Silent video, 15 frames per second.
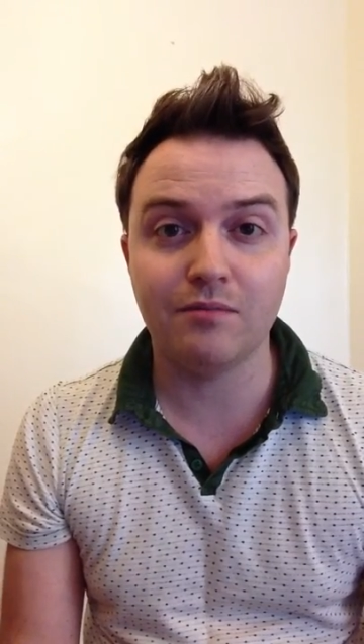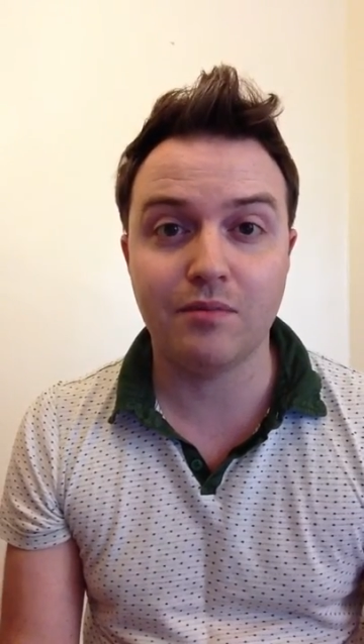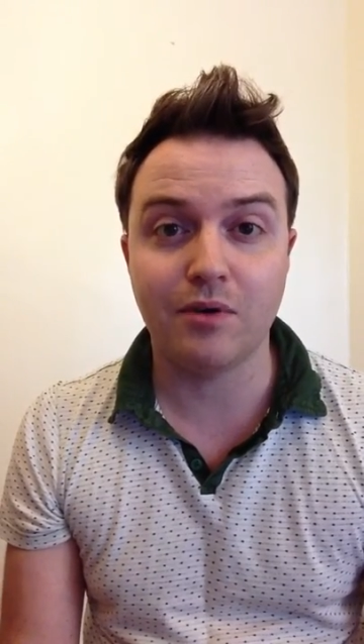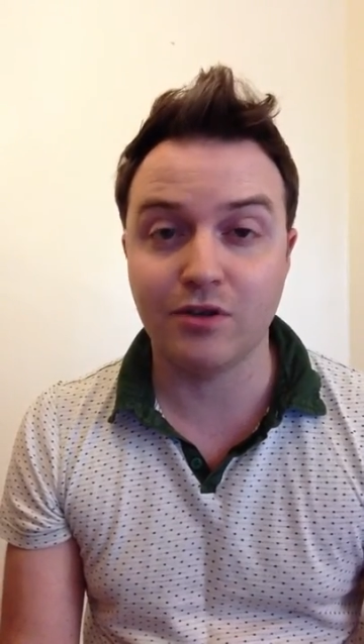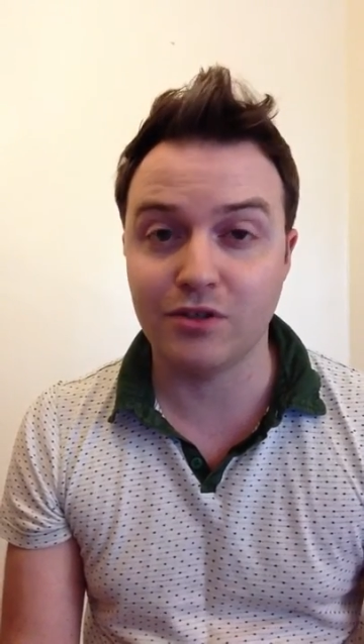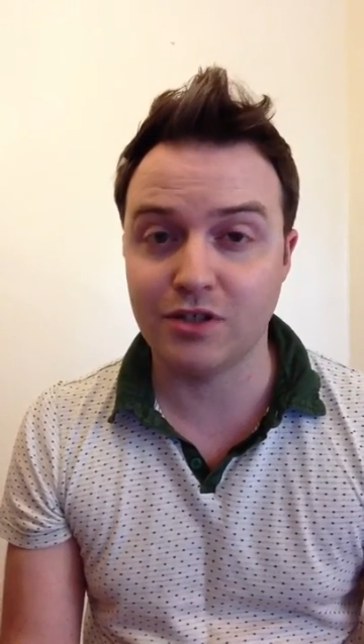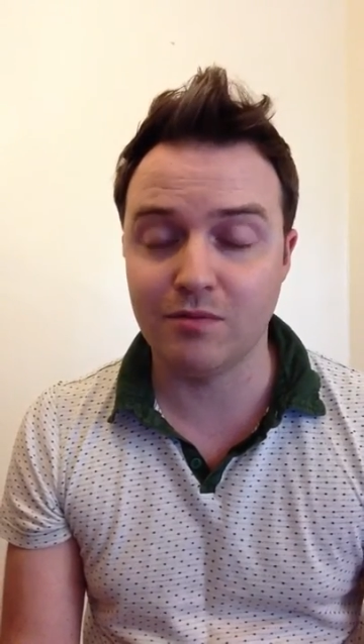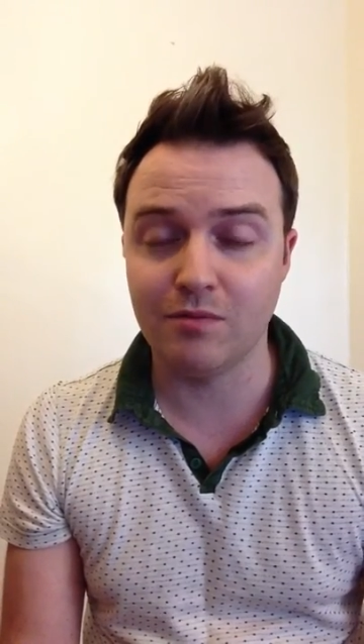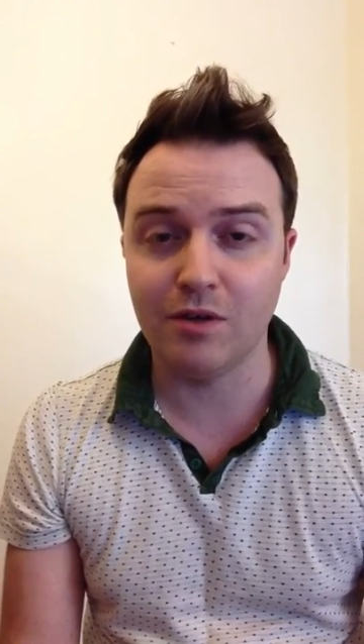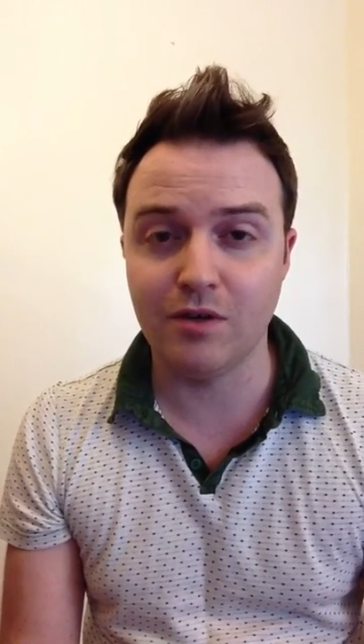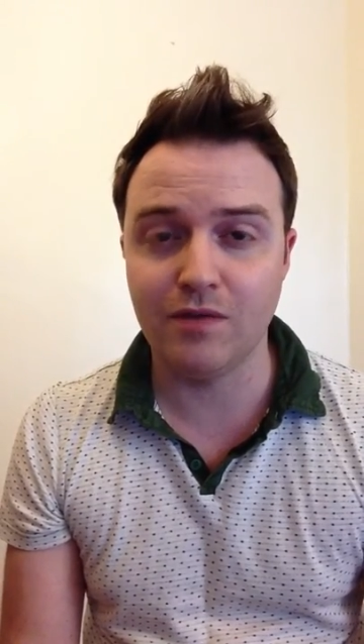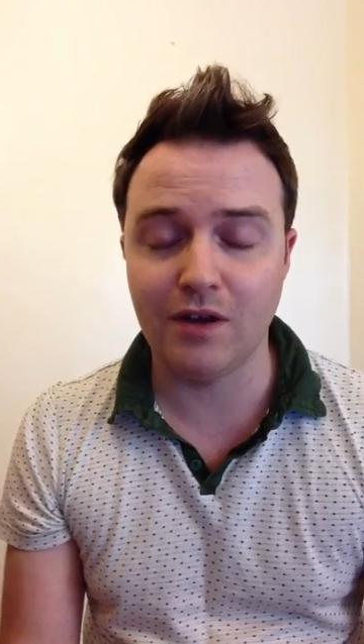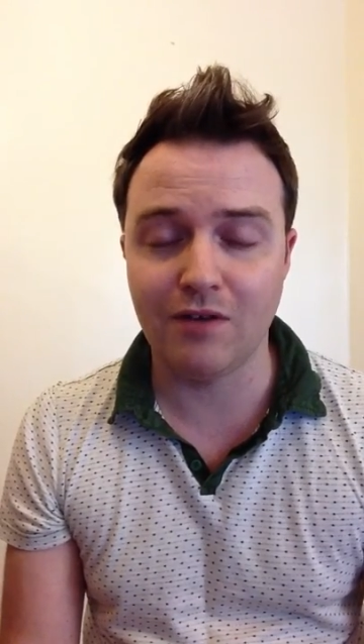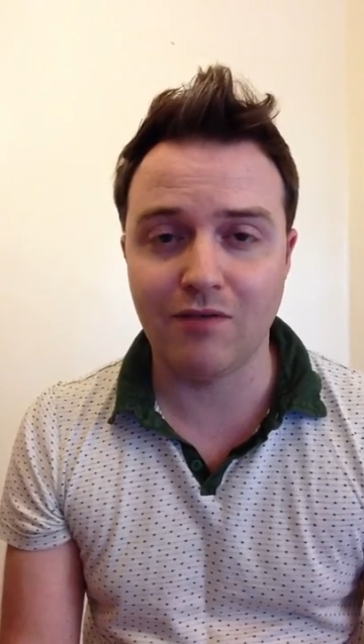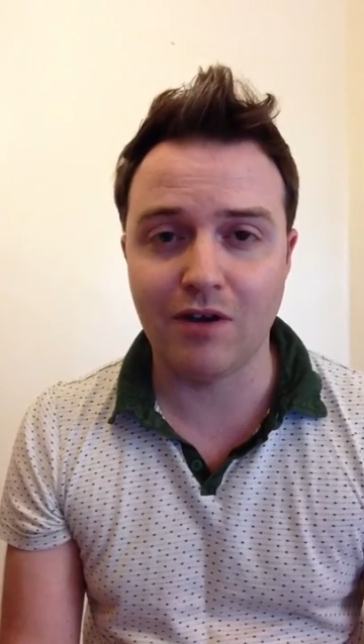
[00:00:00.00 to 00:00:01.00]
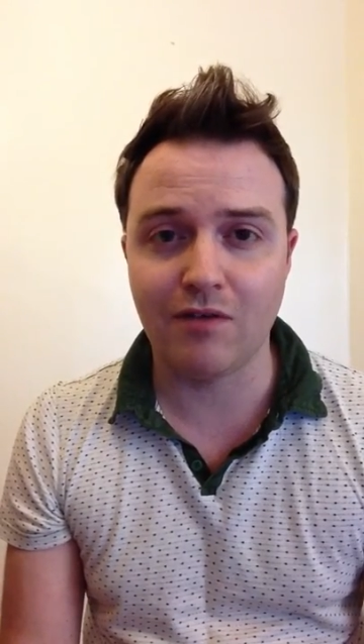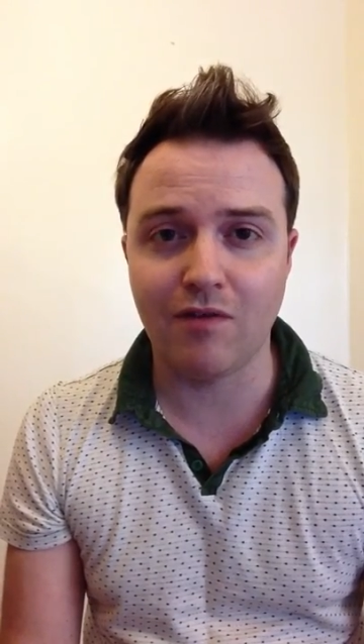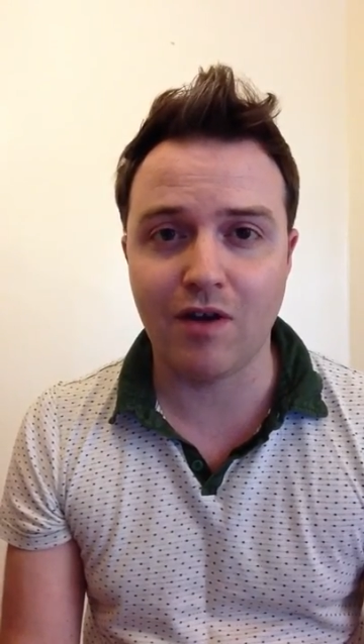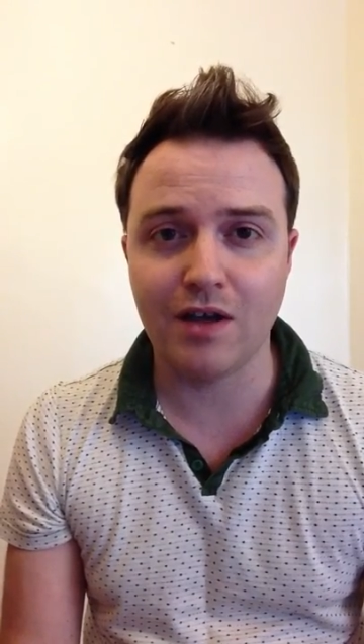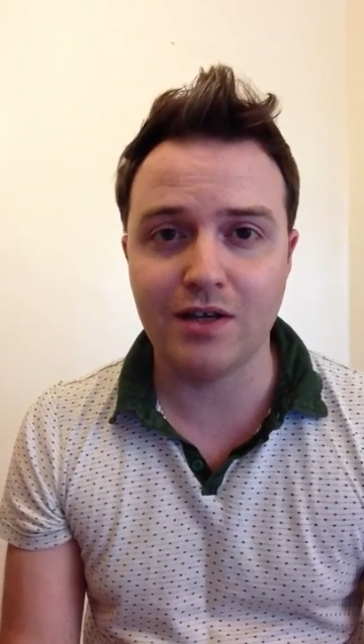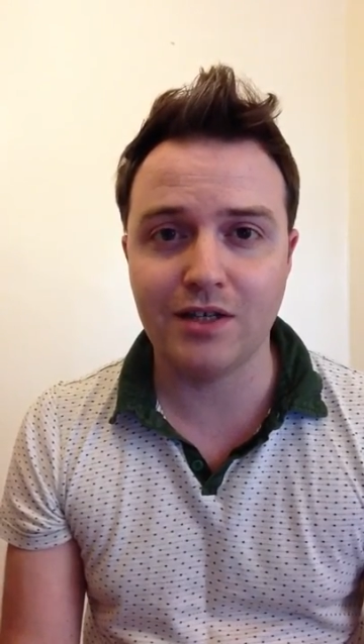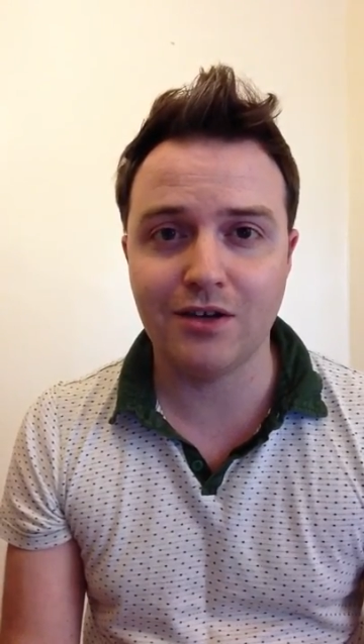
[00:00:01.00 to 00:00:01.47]
Posh the Movie, and Red
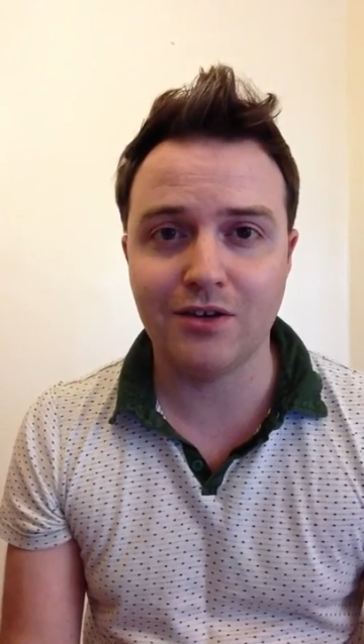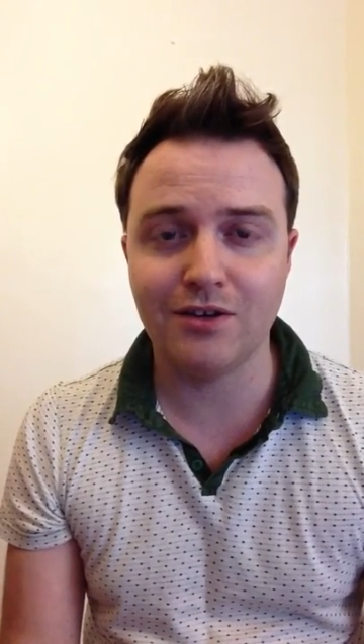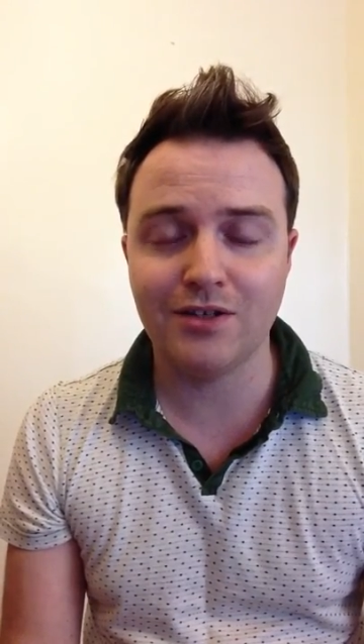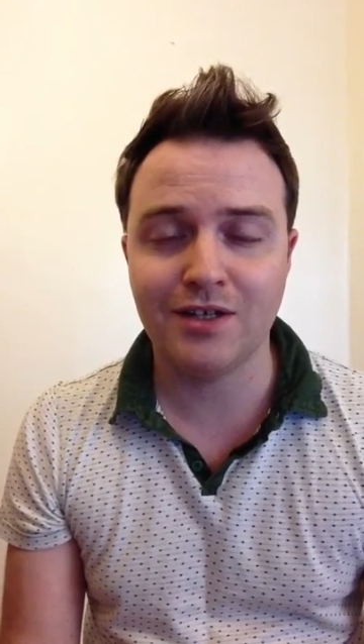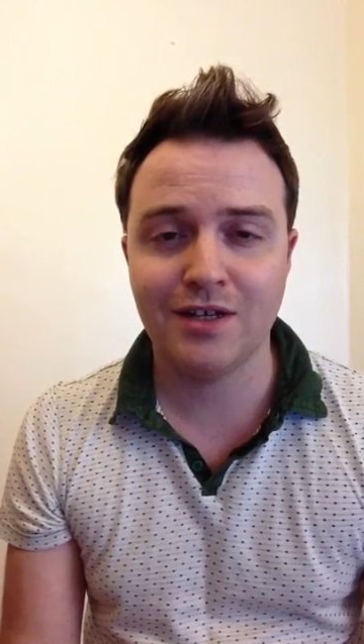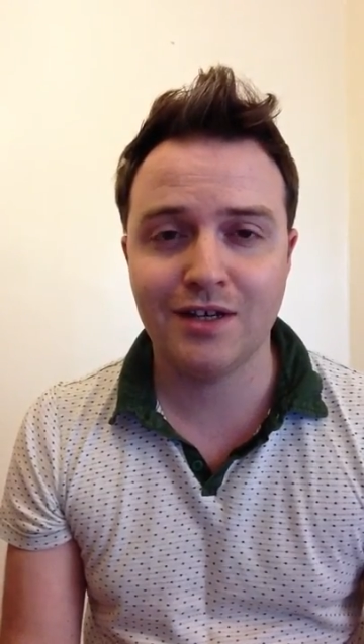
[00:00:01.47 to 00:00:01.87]
Riding Hood.